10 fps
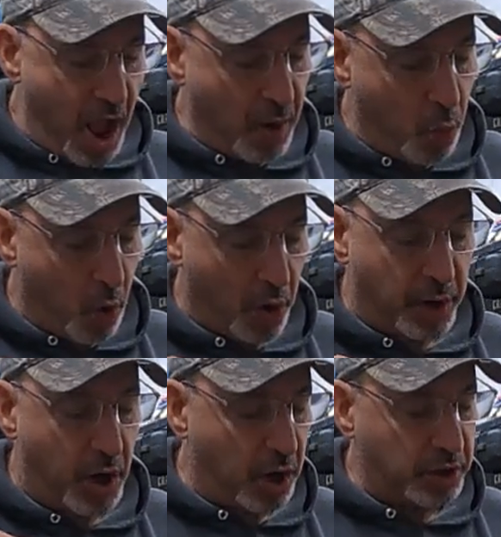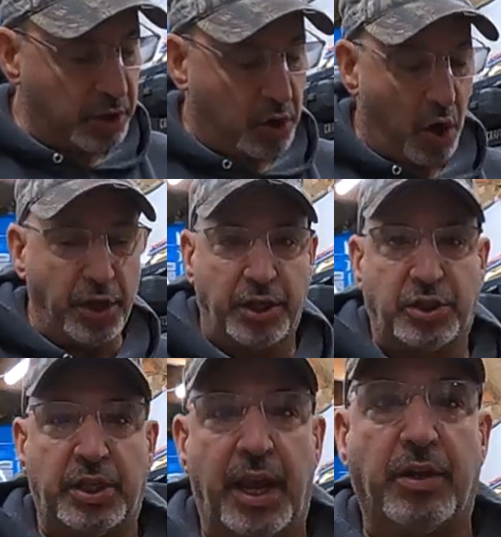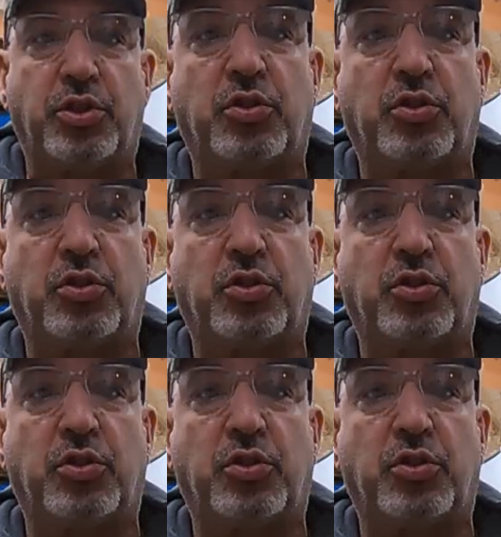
I wore it under the car. You could see how